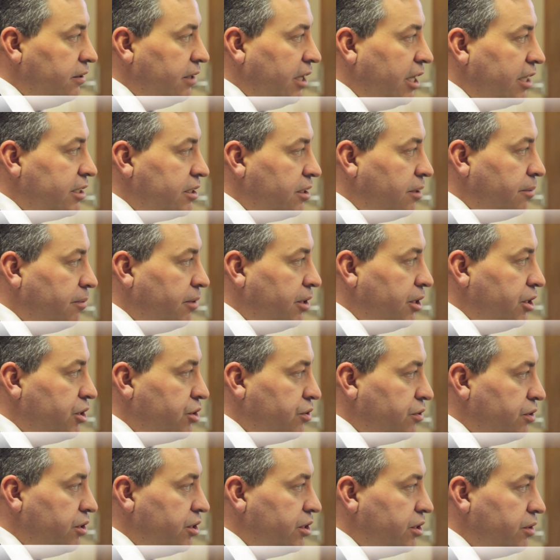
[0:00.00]
That's how many
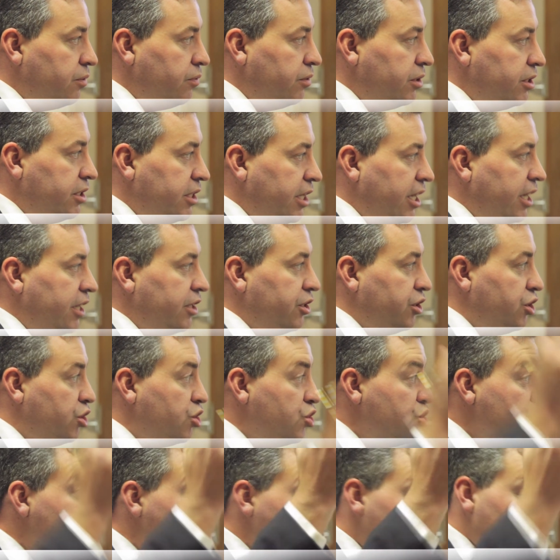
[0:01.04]
trees it would take to
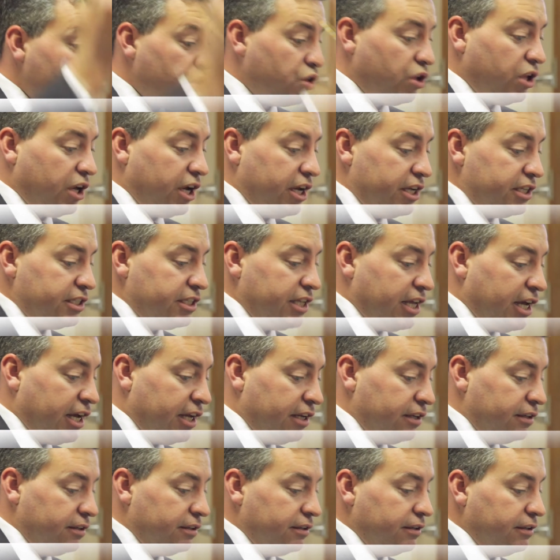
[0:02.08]
neutralize
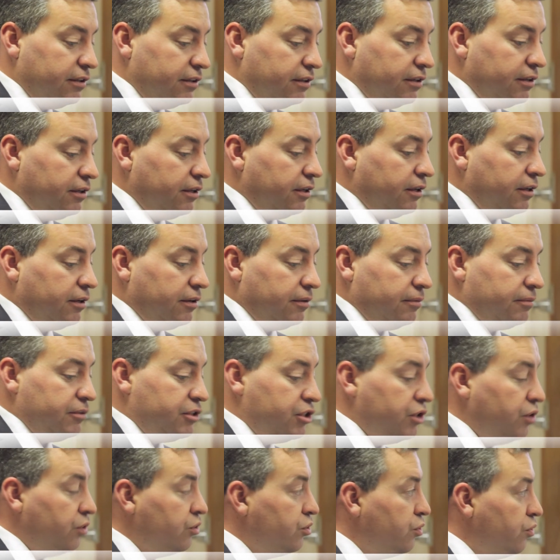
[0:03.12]
that
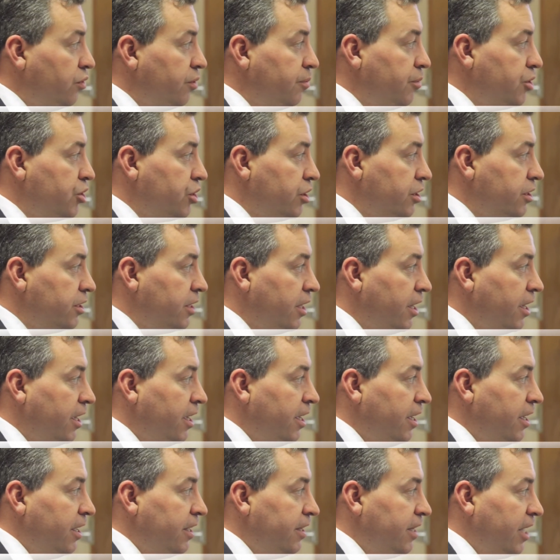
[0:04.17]
CO2 emissions.
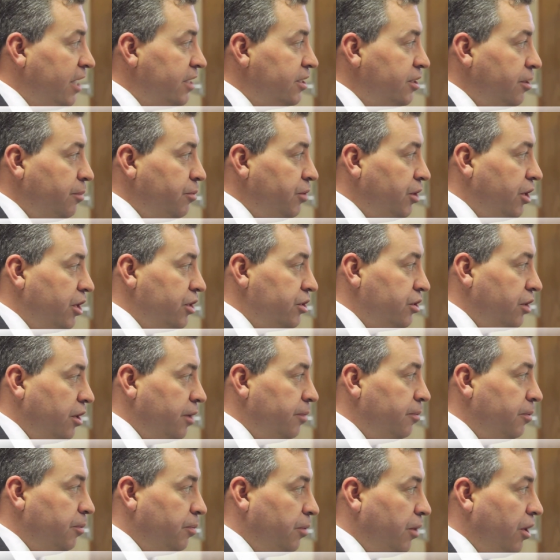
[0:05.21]
That's something you guys got
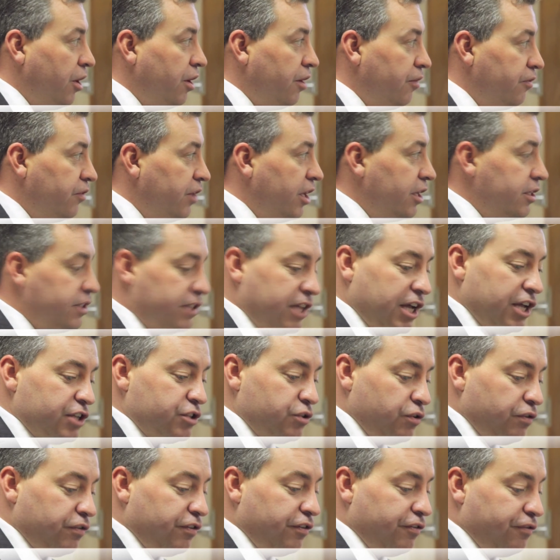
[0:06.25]
to be proud of.
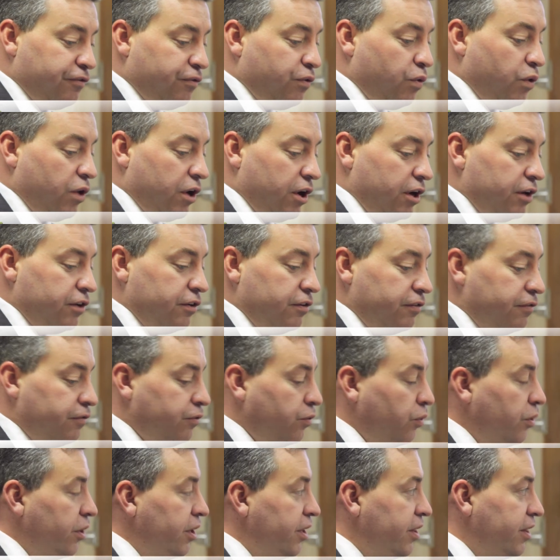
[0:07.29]
That's over
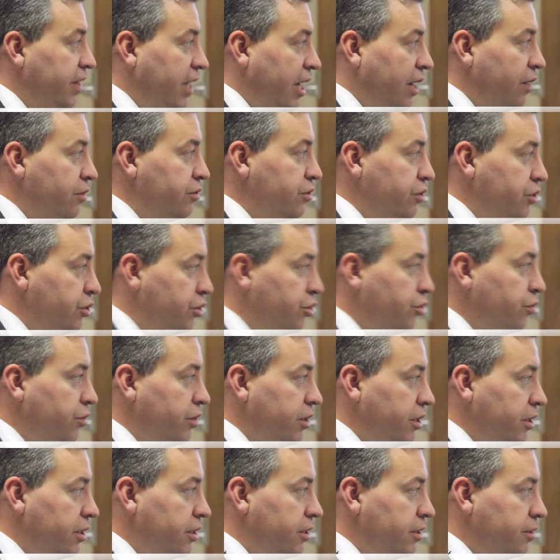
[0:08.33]
440,000
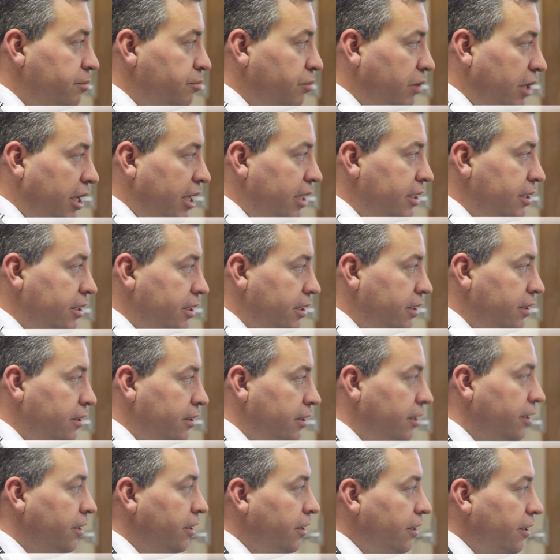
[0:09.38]
trees planted
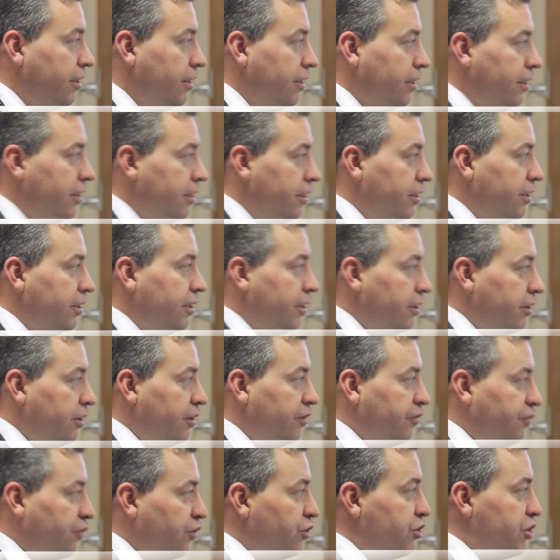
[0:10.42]
in
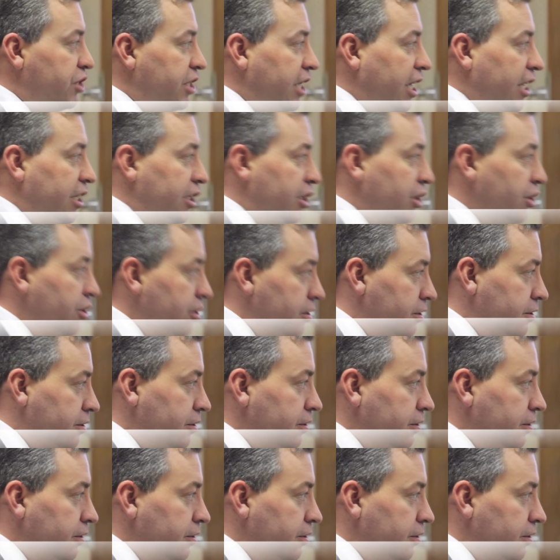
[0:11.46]
the first 10 years.